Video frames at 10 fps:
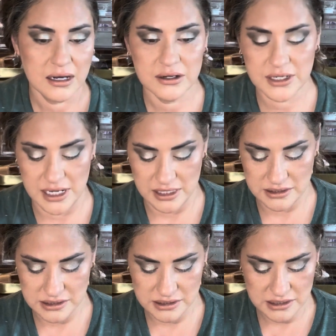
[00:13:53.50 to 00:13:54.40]
Okay,
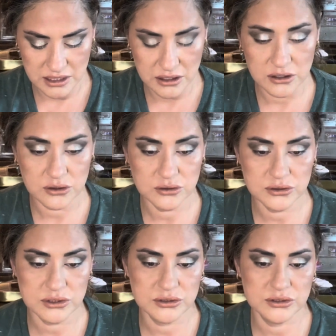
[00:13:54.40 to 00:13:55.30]
so
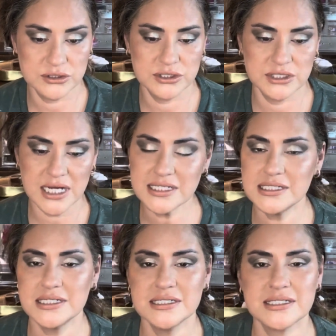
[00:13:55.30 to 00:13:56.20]
does
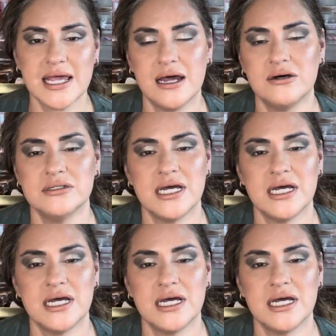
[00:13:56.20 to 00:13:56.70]
this count